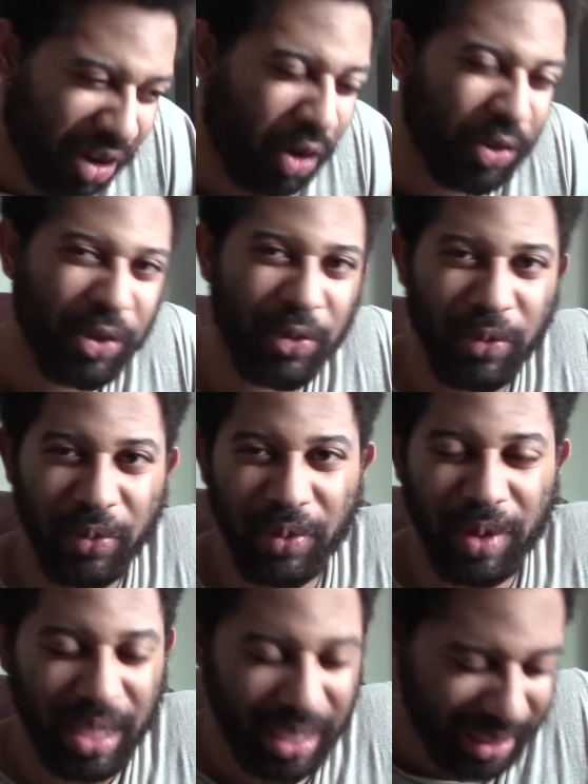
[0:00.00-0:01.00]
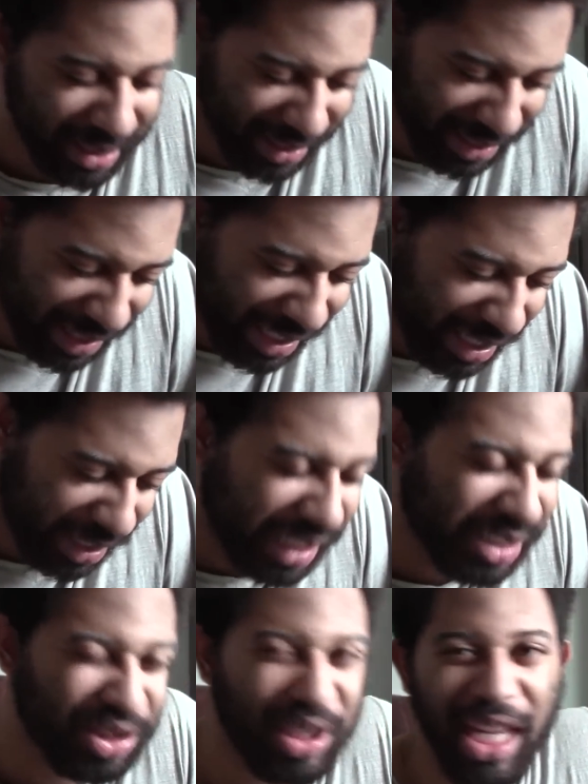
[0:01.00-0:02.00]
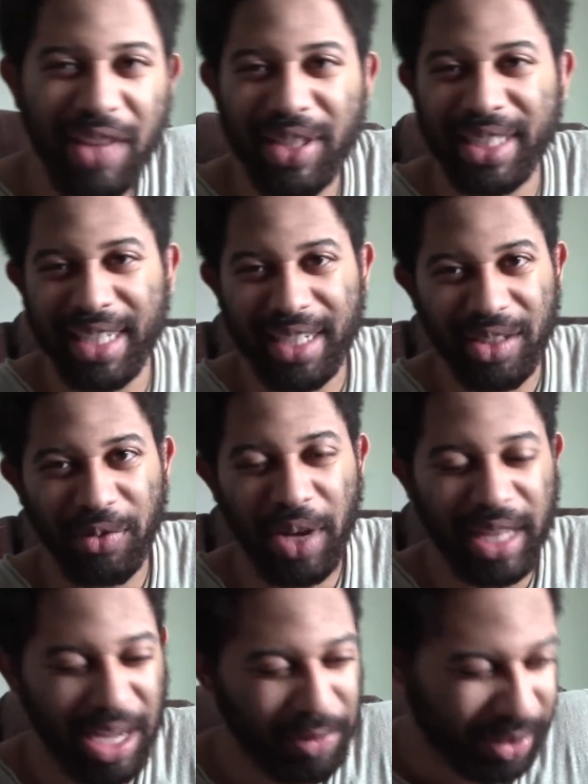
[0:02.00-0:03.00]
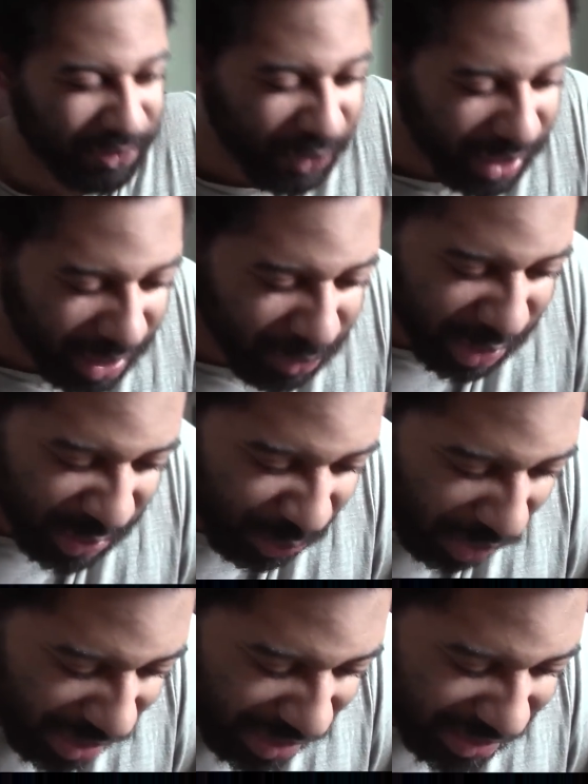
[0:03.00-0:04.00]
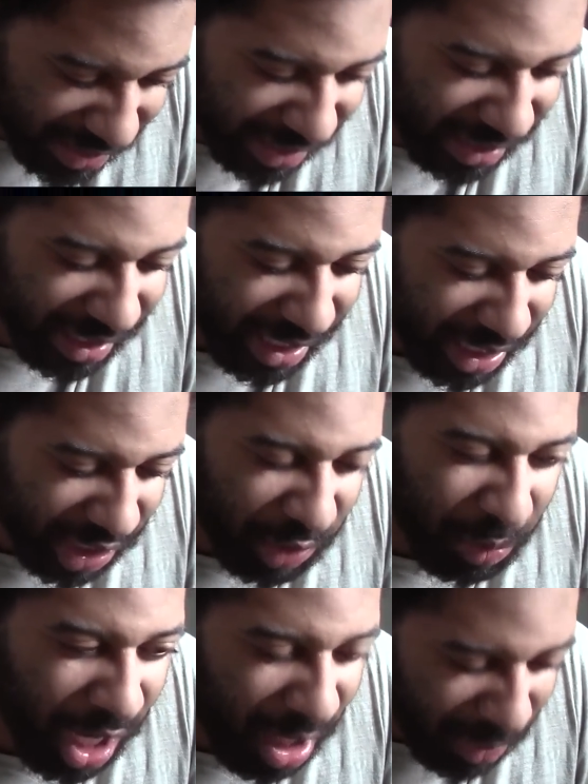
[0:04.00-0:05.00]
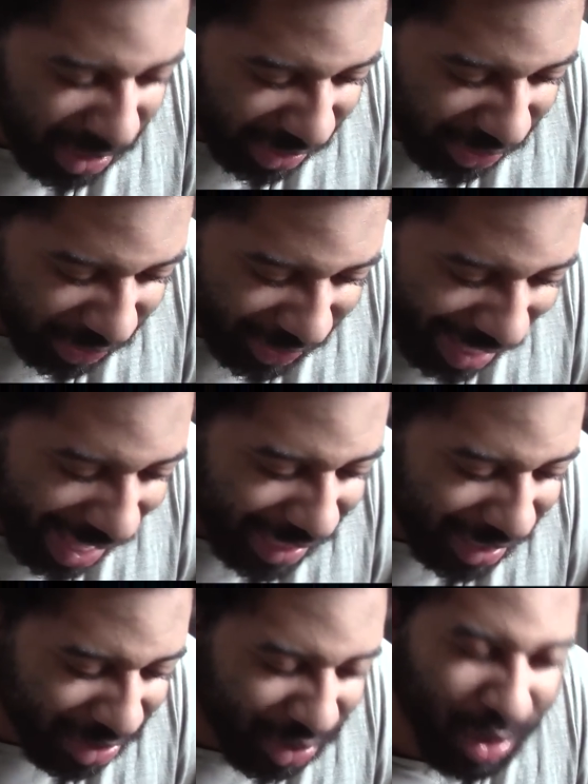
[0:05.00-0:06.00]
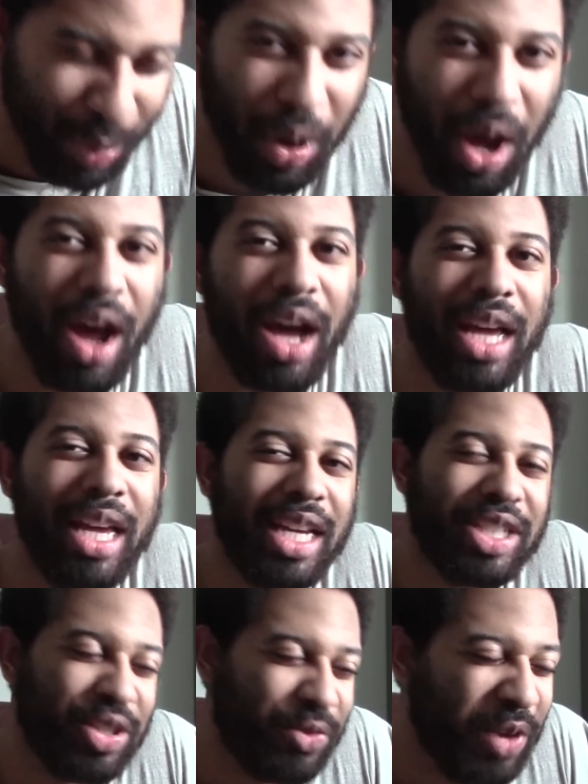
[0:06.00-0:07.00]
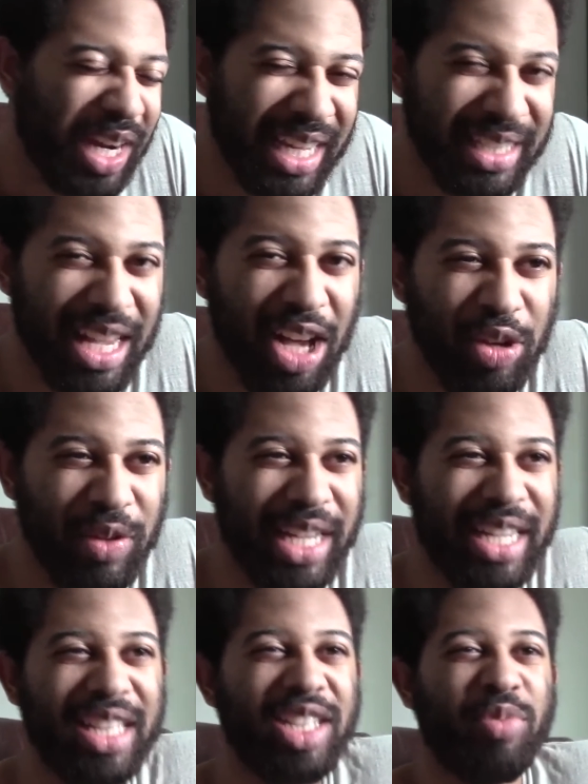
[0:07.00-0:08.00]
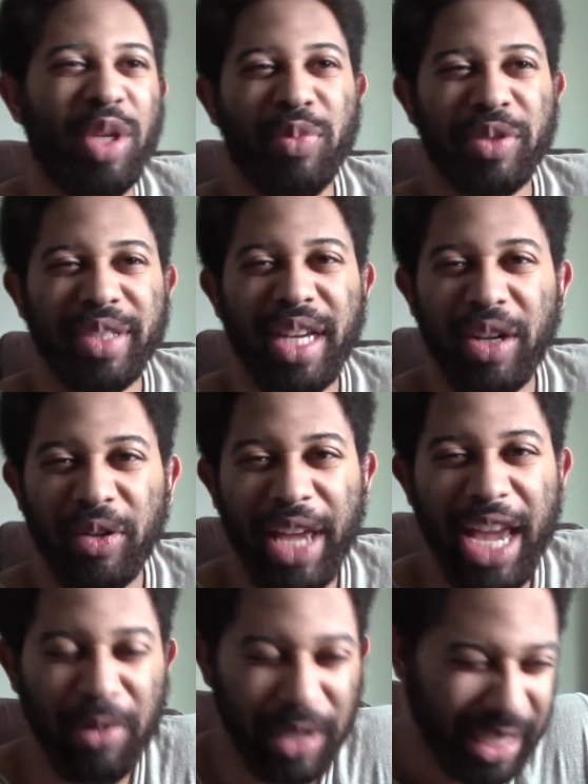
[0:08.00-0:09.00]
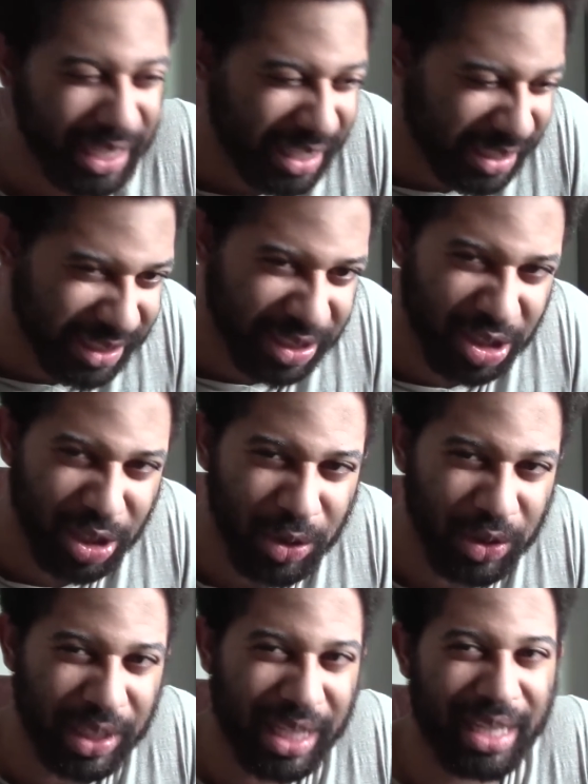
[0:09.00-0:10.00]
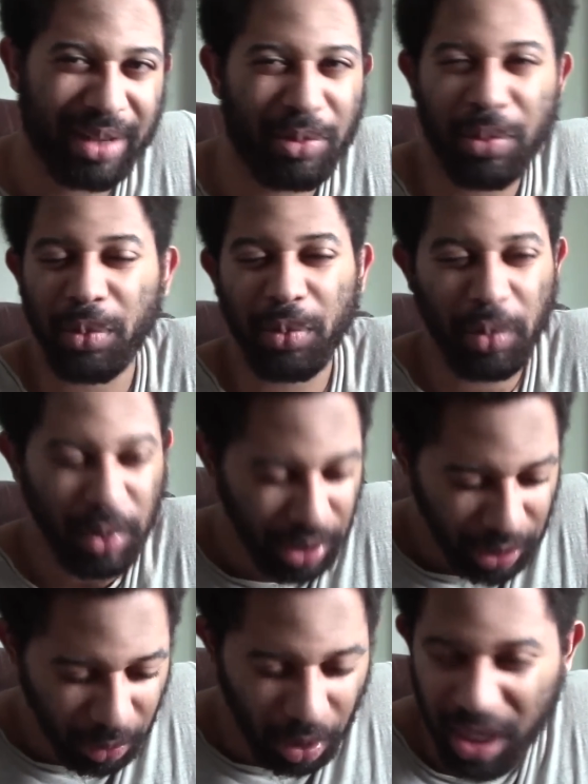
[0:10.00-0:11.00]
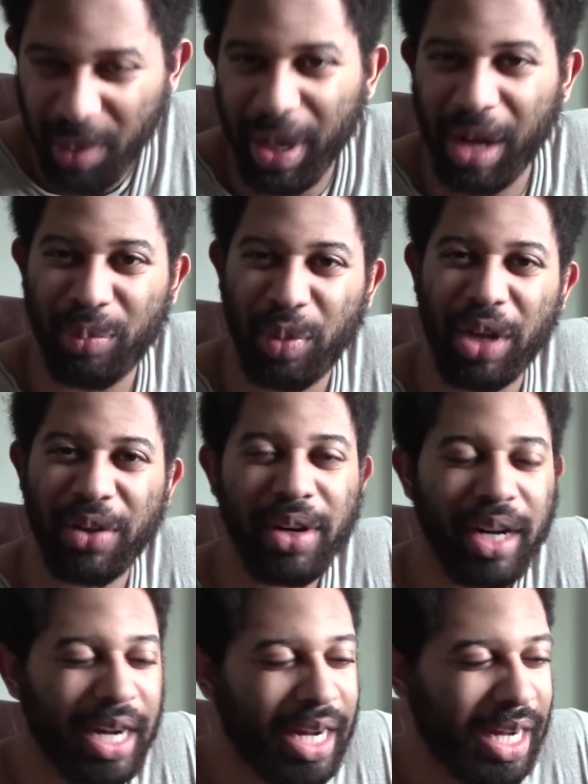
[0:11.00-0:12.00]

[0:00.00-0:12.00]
Arthur, like, should I even dignify that with a fucking response? Like, your mommy and your daddy or your pa should fucking tell you that killing people is not okay. We get this as children. Like, what are you on about, brother?